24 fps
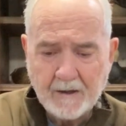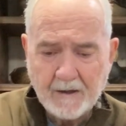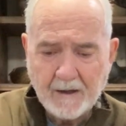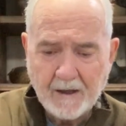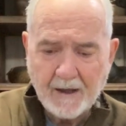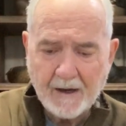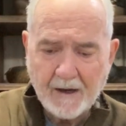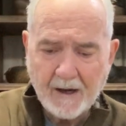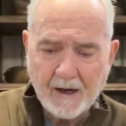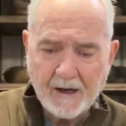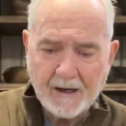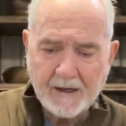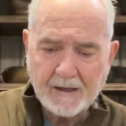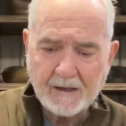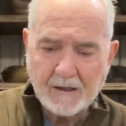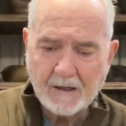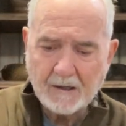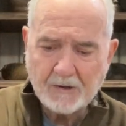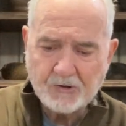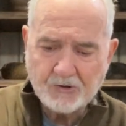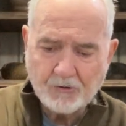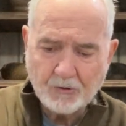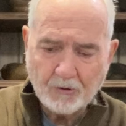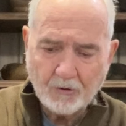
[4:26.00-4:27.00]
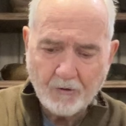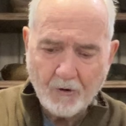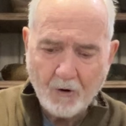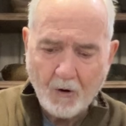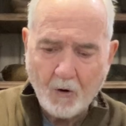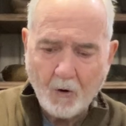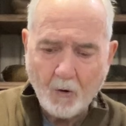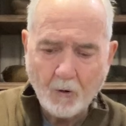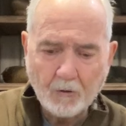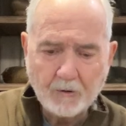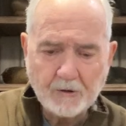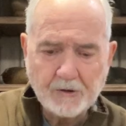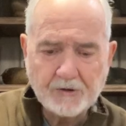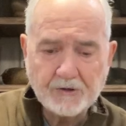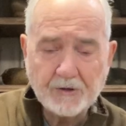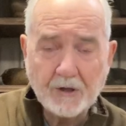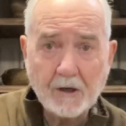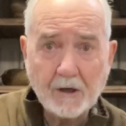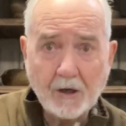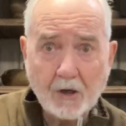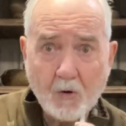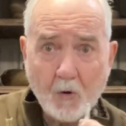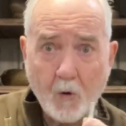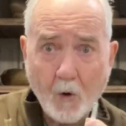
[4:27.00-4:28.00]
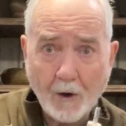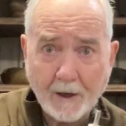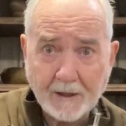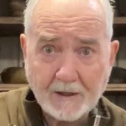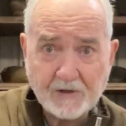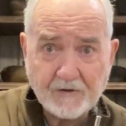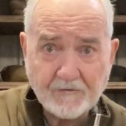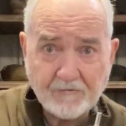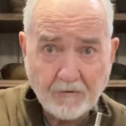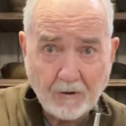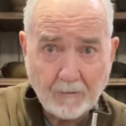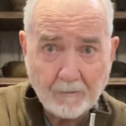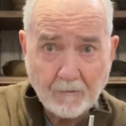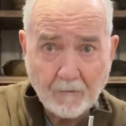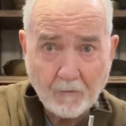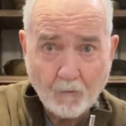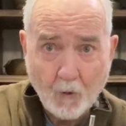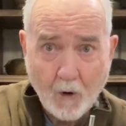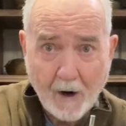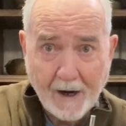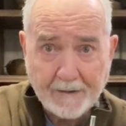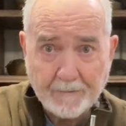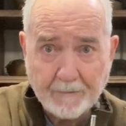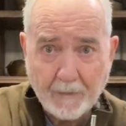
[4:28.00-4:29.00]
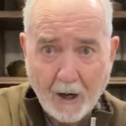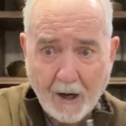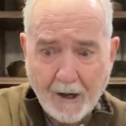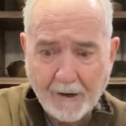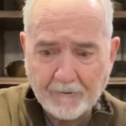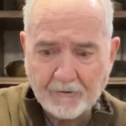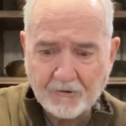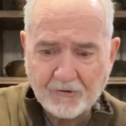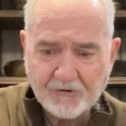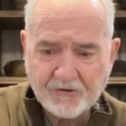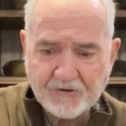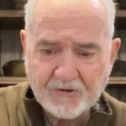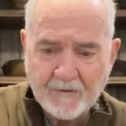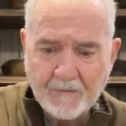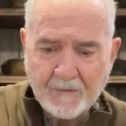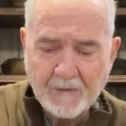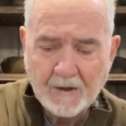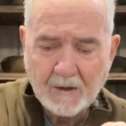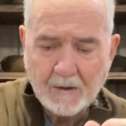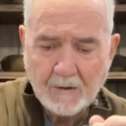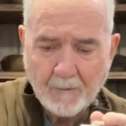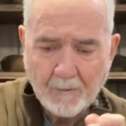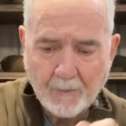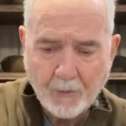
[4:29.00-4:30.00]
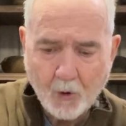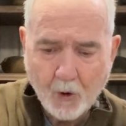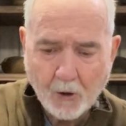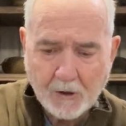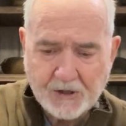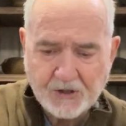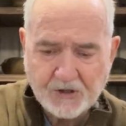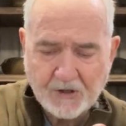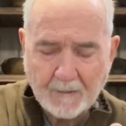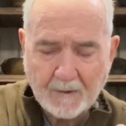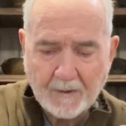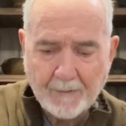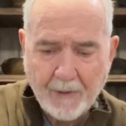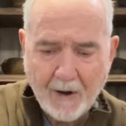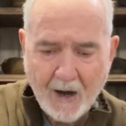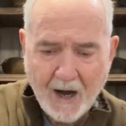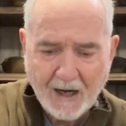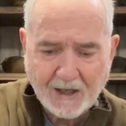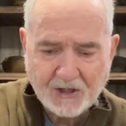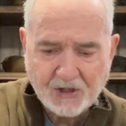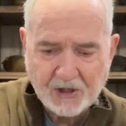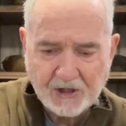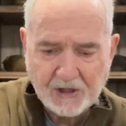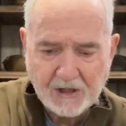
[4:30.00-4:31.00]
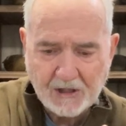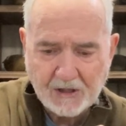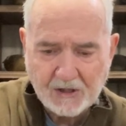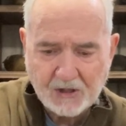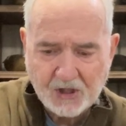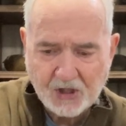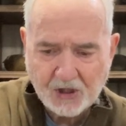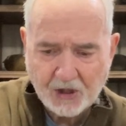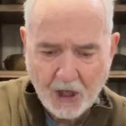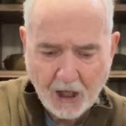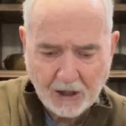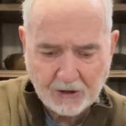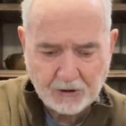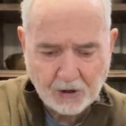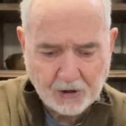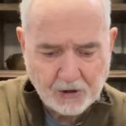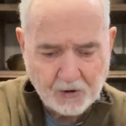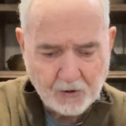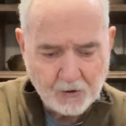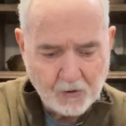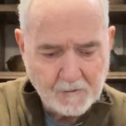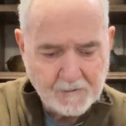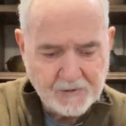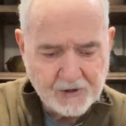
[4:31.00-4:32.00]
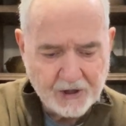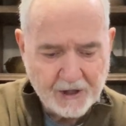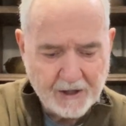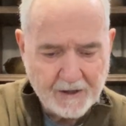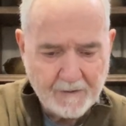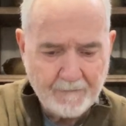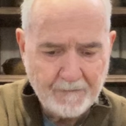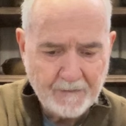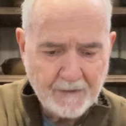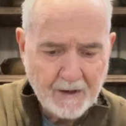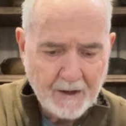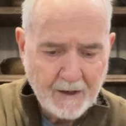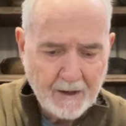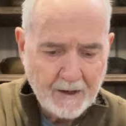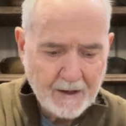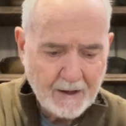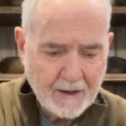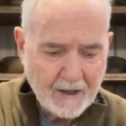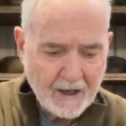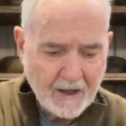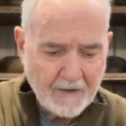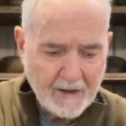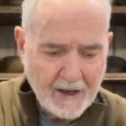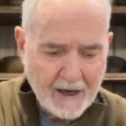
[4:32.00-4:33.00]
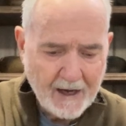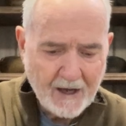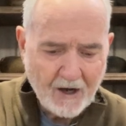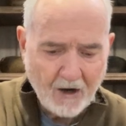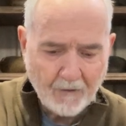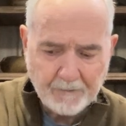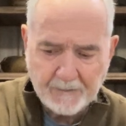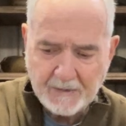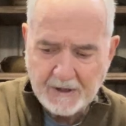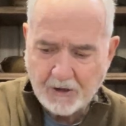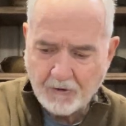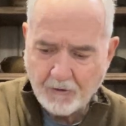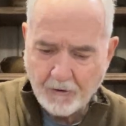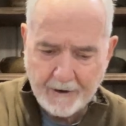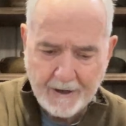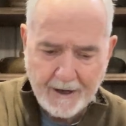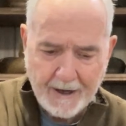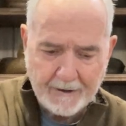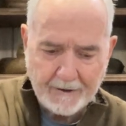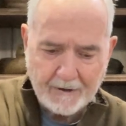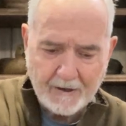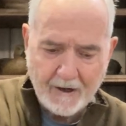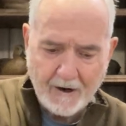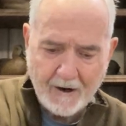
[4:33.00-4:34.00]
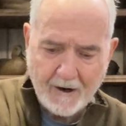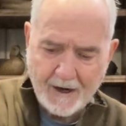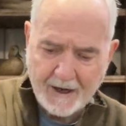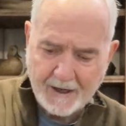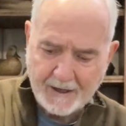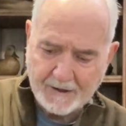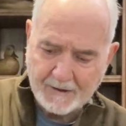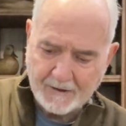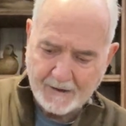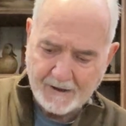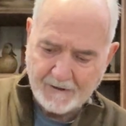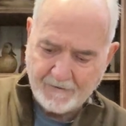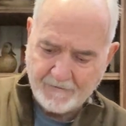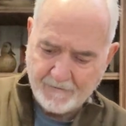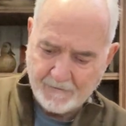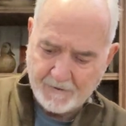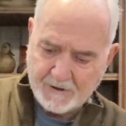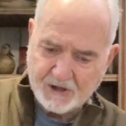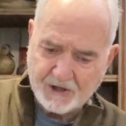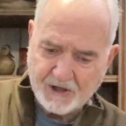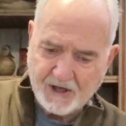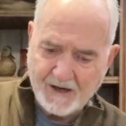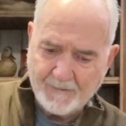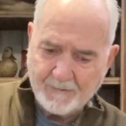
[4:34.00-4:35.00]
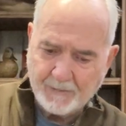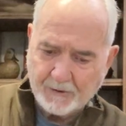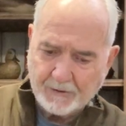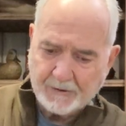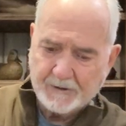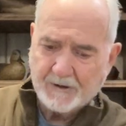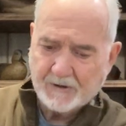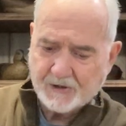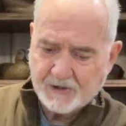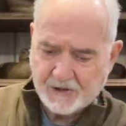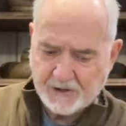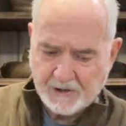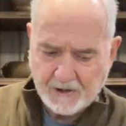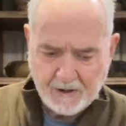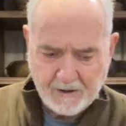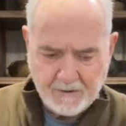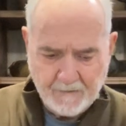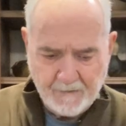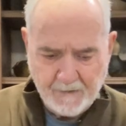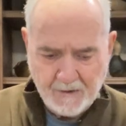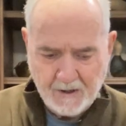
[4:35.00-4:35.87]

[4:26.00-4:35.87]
And I drilled a hole in the corks from wine bottles, poured some epoxy in, stuck the tubes in, and they helped me create an eye. Like for example, here's a